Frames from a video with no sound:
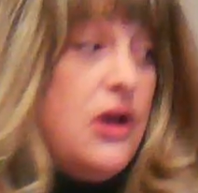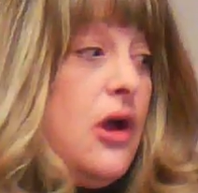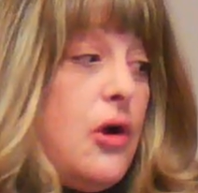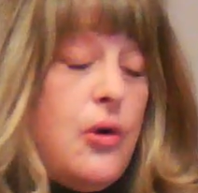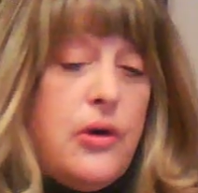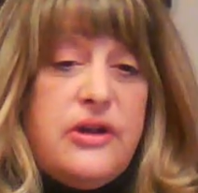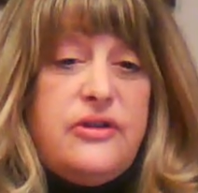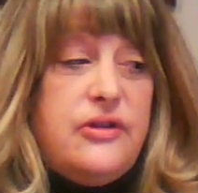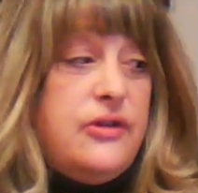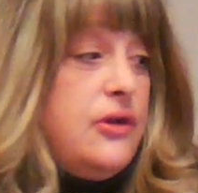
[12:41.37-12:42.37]
according
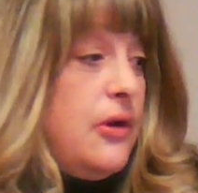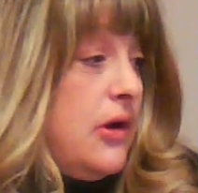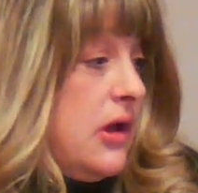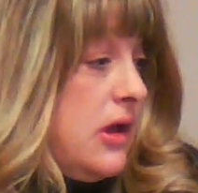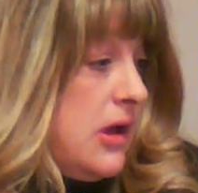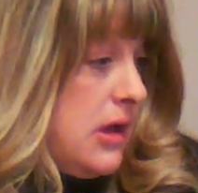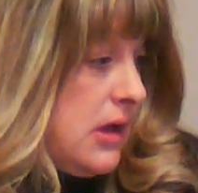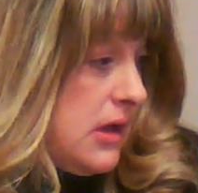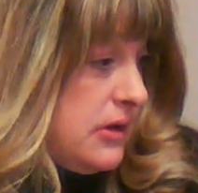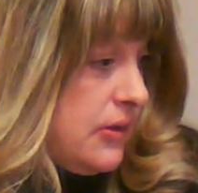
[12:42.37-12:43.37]
to your
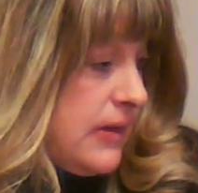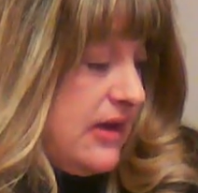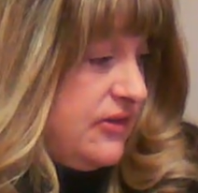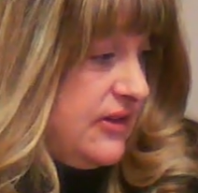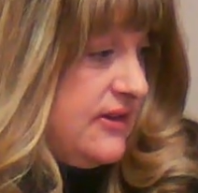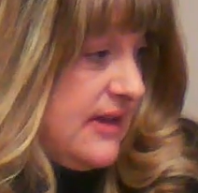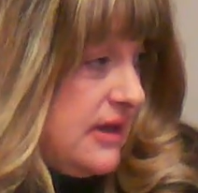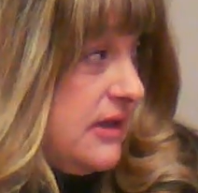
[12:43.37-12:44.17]
ACD